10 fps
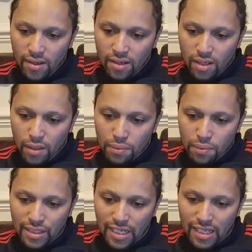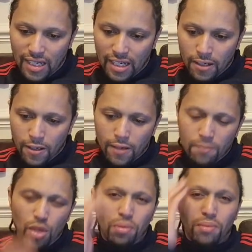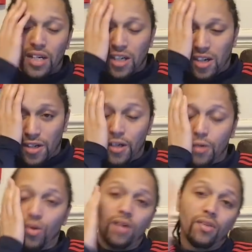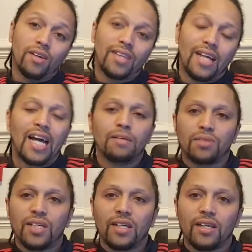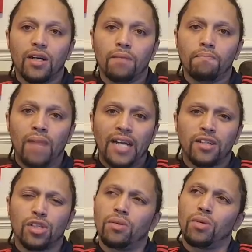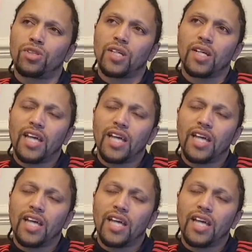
Appreciate that. Upamecano, well, the Leipzig manager, was it,